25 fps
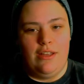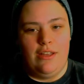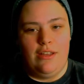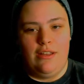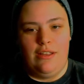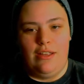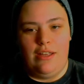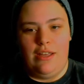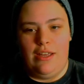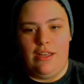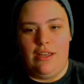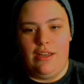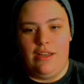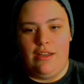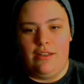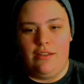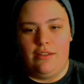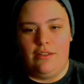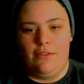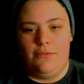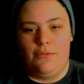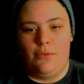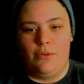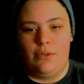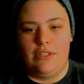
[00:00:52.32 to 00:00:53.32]

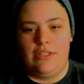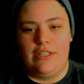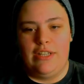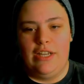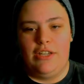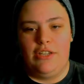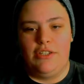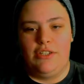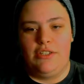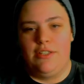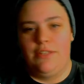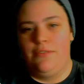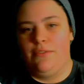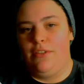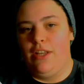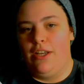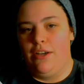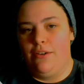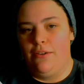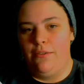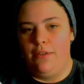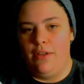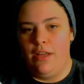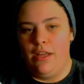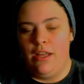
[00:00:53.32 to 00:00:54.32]
and the 4 stages of
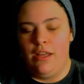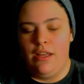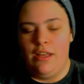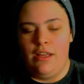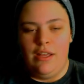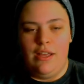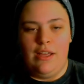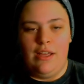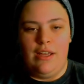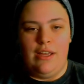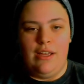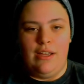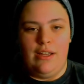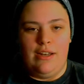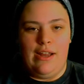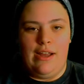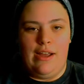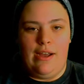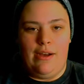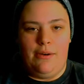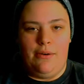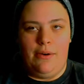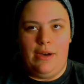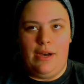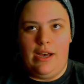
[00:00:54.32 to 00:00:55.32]
love.
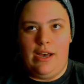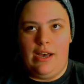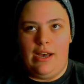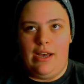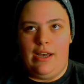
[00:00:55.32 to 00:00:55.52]
Now,